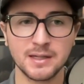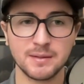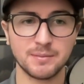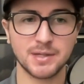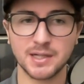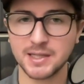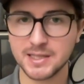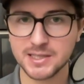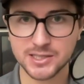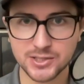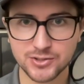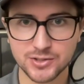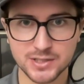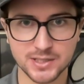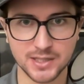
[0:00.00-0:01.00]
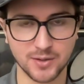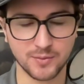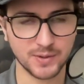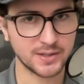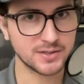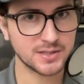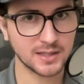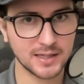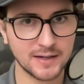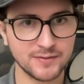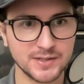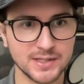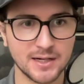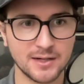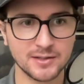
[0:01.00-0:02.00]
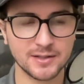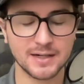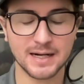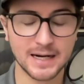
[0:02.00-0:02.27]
But it is interesting when there's a lefty out there.